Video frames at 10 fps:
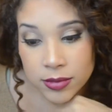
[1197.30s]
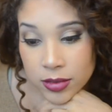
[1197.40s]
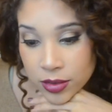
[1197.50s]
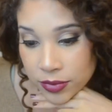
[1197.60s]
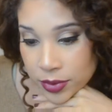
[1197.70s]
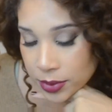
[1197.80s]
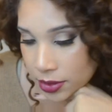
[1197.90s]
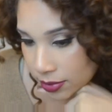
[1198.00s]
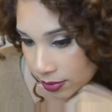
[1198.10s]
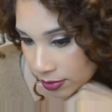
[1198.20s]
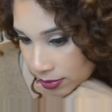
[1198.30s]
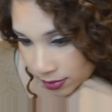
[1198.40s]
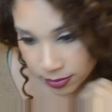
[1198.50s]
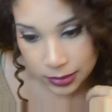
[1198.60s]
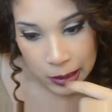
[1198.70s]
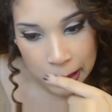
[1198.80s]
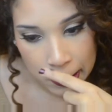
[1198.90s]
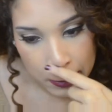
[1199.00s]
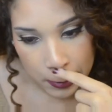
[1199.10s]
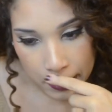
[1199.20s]
No, for real,
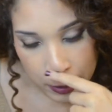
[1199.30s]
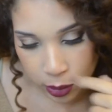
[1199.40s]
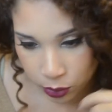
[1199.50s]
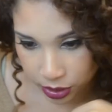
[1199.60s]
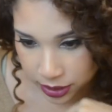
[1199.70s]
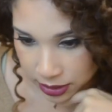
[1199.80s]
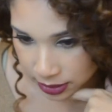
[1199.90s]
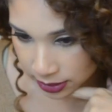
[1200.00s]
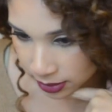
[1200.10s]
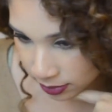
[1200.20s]
who this?